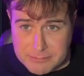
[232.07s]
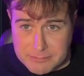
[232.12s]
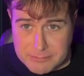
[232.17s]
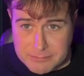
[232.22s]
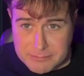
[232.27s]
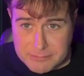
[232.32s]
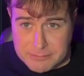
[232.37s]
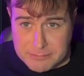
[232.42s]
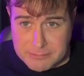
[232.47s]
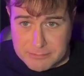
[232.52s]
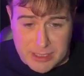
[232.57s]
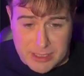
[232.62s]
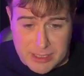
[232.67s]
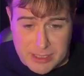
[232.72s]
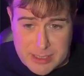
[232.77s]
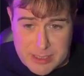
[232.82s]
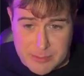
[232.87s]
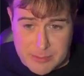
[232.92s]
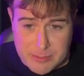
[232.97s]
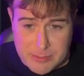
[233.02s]
Let's have a look at
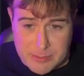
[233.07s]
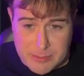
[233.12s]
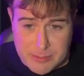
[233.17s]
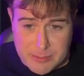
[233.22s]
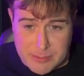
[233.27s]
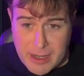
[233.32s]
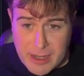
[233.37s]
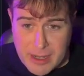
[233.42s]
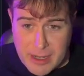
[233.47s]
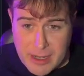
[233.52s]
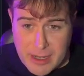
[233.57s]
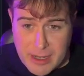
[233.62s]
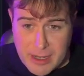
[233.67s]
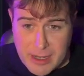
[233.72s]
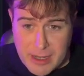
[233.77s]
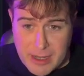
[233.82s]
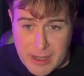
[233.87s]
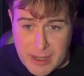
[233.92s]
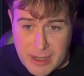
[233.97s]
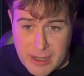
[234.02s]
some more.
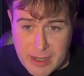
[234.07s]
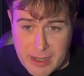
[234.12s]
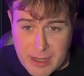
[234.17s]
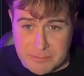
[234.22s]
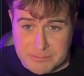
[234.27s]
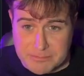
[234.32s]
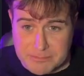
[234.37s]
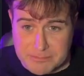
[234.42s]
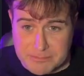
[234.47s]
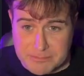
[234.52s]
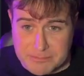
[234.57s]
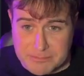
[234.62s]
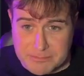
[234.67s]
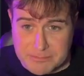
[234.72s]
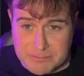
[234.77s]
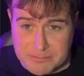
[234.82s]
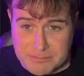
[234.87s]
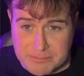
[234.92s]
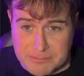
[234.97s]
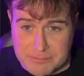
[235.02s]
Another one.
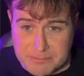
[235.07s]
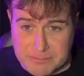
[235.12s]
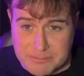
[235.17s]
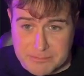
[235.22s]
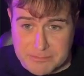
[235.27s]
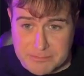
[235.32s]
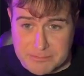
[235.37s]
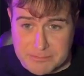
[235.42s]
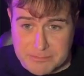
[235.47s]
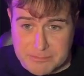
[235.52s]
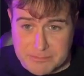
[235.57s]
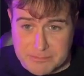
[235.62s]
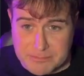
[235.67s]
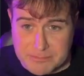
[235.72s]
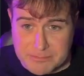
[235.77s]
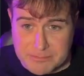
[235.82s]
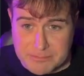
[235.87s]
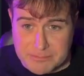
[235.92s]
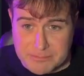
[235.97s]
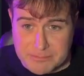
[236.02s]

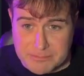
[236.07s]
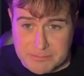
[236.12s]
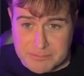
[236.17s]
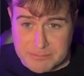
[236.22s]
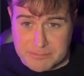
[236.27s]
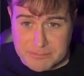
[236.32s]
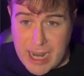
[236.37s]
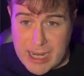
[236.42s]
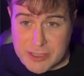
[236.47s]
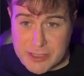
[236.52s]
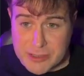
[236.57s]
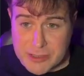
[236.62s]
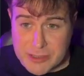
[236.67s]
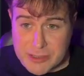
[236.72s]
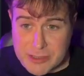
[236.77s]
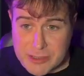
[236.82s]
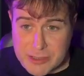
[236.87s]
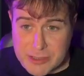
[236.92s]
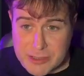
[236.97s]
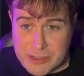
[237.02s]
Vague
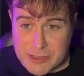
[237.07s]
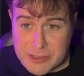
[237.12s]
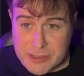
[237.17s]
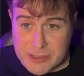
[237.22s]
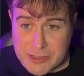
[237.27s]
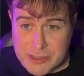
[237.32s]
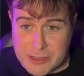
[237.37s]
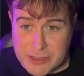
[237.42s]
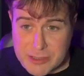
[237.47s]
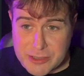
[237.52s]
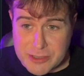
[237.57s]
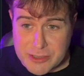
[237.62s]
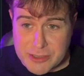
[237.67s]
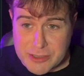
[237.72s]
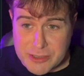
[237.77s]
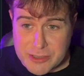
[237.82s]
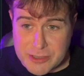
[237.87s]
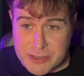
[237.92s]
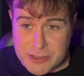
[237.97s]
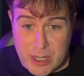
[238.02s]
attribution,
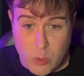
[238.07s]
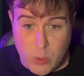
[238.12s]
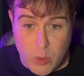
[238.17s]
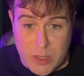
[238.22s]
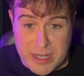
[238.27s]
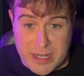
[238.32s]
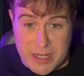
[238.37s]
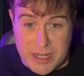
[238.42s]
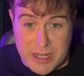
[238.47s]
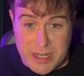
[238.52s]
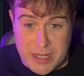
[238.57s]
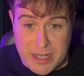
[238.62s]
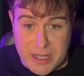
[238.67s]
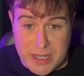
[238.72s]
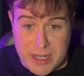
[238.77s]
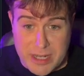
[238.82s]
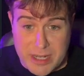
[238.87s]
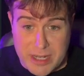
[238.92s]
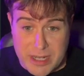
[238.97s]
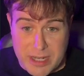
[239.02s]
aka weasel
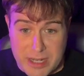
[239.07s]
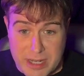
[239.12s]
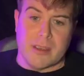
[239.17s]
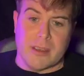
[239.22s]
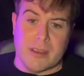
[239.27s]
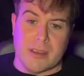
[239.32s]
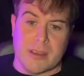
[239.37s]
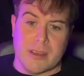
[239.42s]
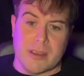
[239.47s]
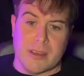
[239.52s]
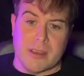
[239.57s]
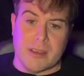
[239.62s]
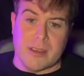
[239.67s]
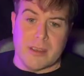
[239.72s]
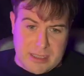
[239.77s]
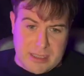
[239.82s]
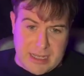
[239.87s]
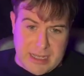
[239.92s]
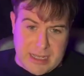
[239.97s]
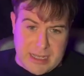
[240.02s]
wording.
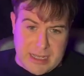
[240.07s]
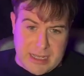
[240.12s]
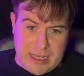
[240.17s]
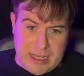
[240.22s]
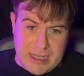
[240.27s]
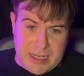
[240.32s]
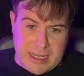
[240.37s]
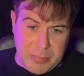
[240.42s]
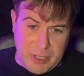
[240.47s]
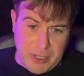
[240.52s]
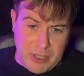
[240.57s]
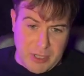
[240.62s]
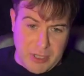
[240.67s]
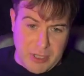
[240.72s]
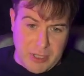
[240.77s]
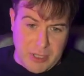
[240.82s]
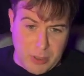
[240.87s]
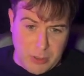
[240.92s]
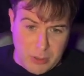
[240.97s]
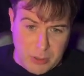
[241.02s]
This is an example I
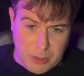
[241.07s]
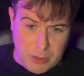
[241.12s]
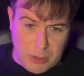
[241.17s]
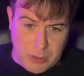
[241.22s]
pulled